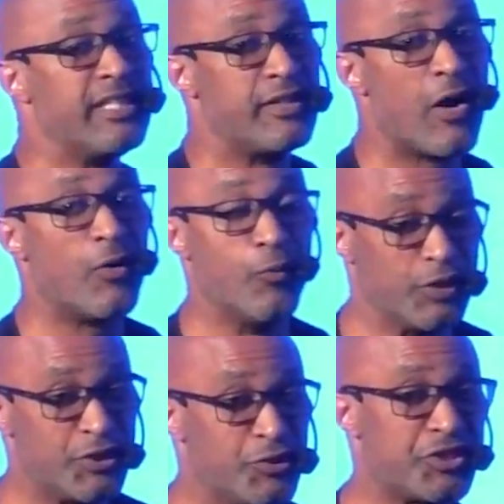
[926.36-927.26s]
know
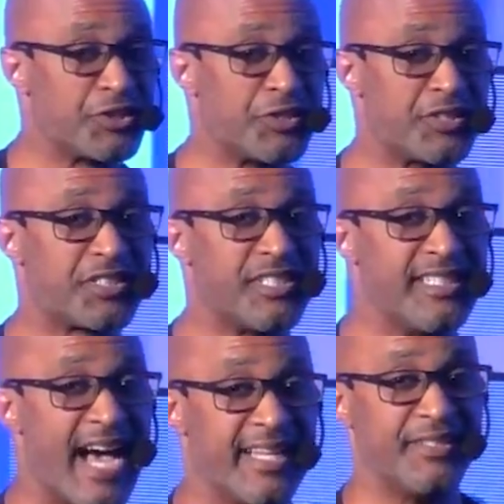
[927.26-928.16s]
what you should or should
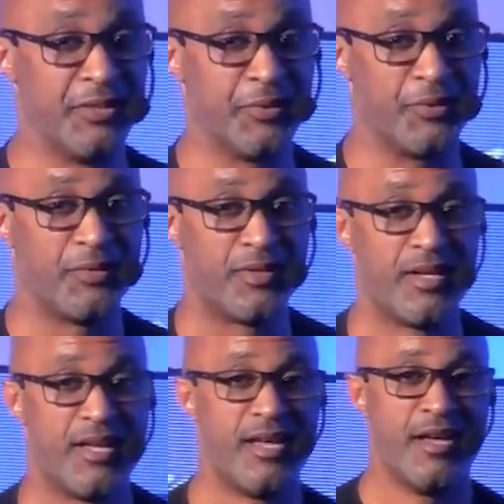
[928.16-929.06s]
not do.
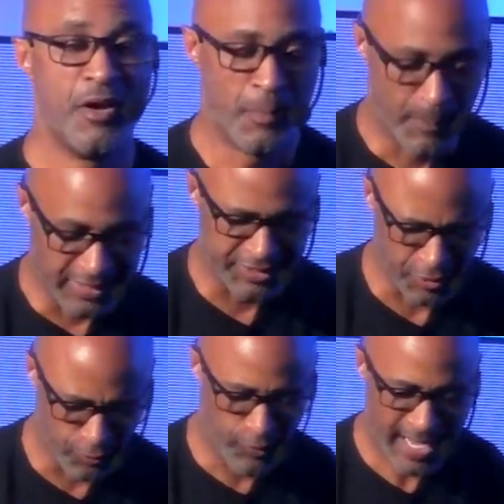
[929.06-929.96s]
But
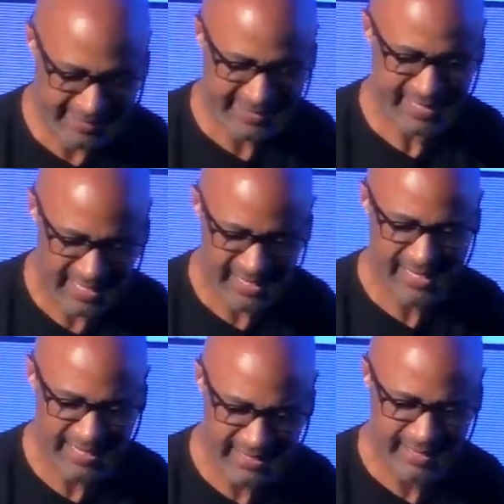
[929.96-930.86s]
you're
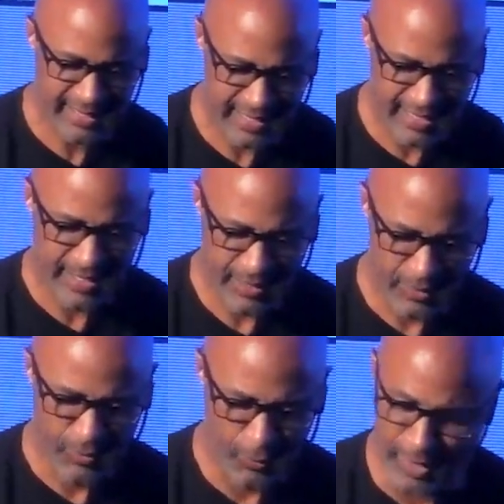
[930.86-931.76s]
wrestling
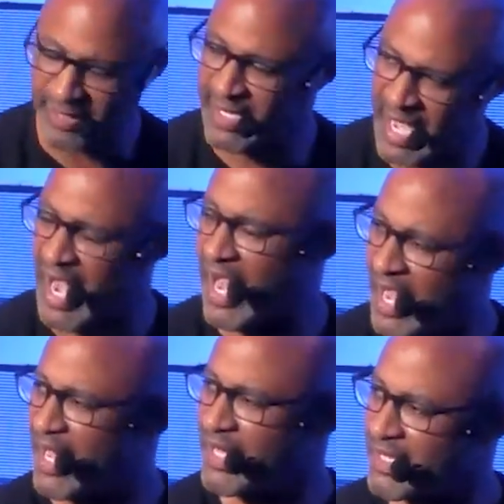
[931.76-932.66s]
with God.
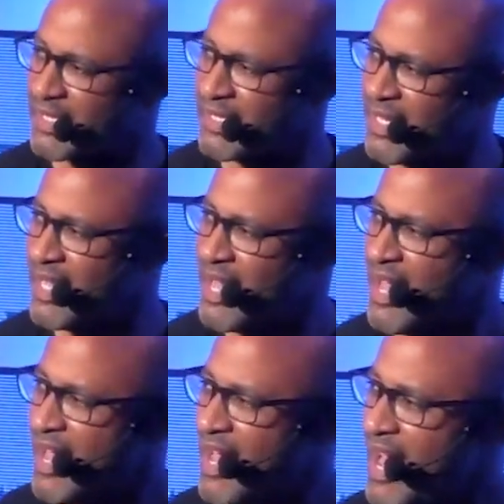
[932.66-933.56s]

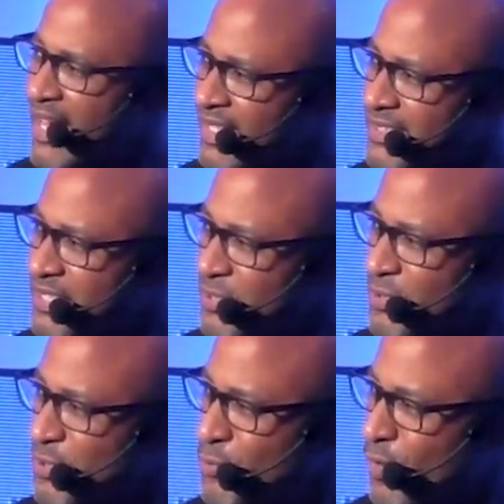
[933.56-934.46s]
And until
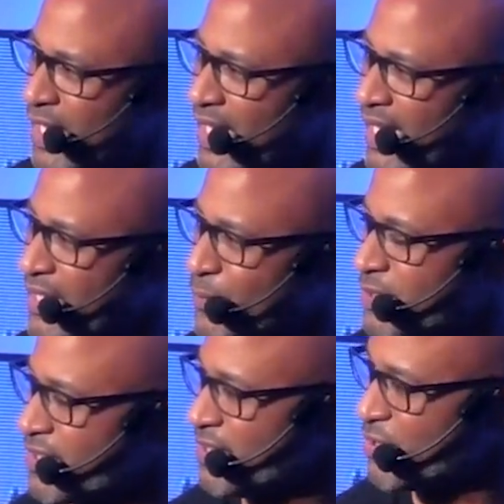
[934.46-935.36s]
you
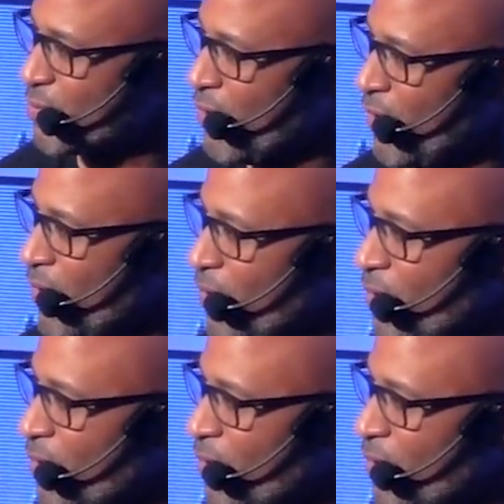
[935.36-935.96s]
relinquish control,